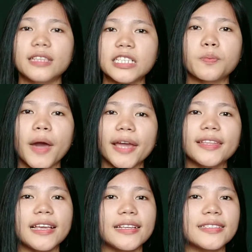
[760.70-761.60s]

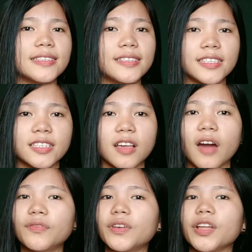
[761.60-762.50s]
Despite its
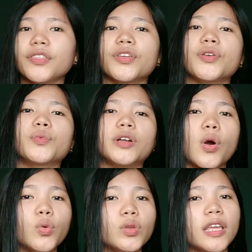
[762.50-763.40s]
discovery, there
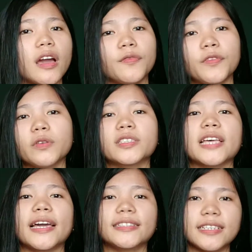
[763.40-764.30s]
were only a few
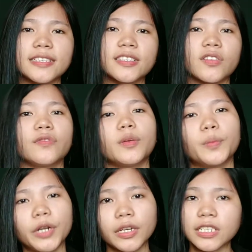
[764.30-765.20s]
sightings of the
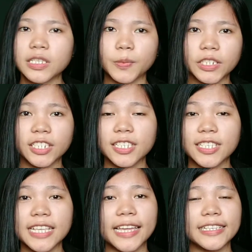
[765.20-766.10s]
bird
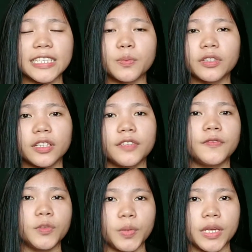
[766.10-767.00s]
species and is
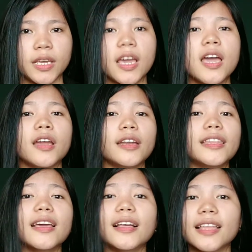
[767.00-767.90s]
believed to be
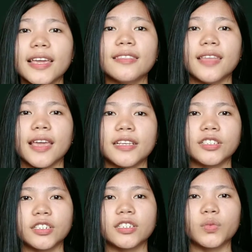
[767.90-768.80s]
critically
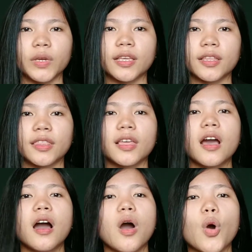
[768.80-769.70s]
endangered with
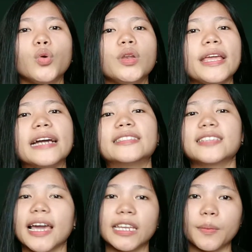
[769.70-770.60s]
only a
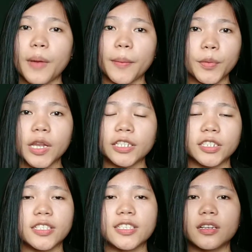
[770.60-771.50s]
tiny
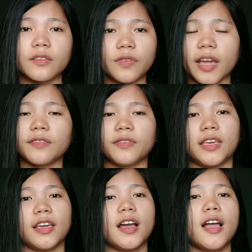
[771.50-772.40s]
population
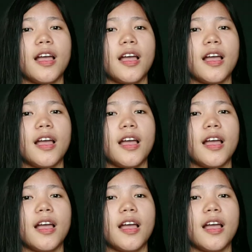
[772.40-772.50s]
surviving.